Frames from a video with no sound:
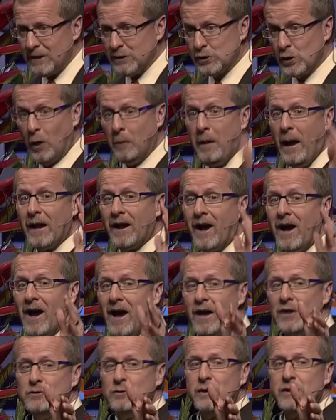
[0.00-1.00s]
So, about
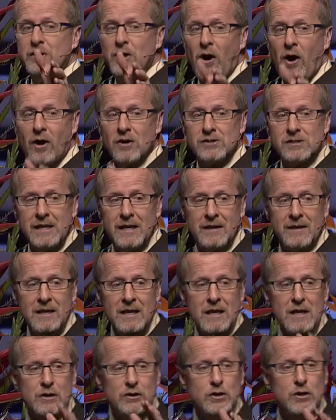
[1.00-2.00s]
100 yards in
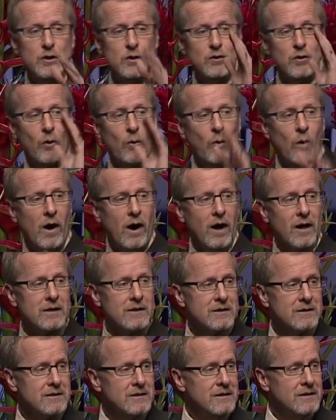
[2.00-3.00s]
to the walk,